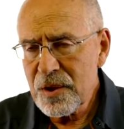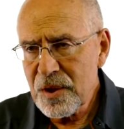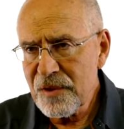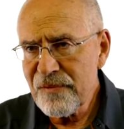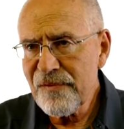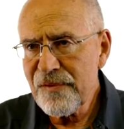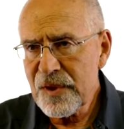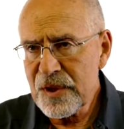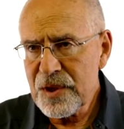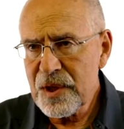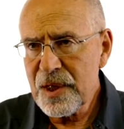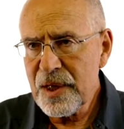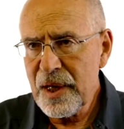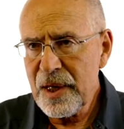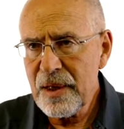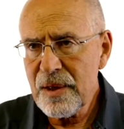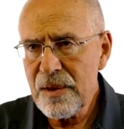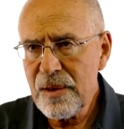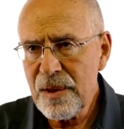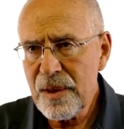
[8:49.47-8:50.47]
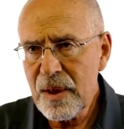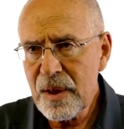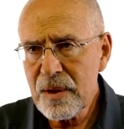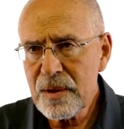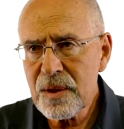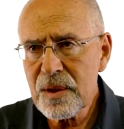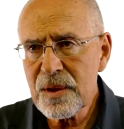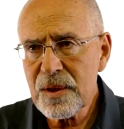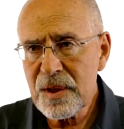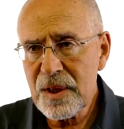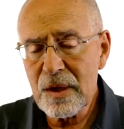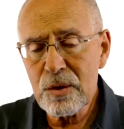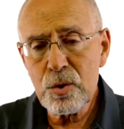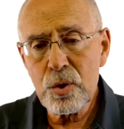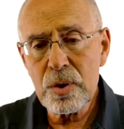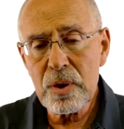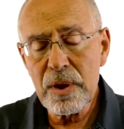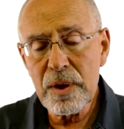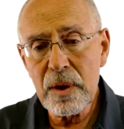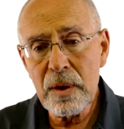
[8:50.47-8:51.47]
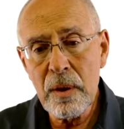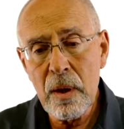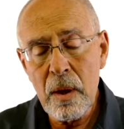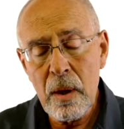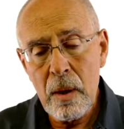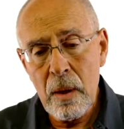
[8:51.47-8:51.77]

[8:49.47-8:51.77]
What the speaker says: sophisticated things. Essentially,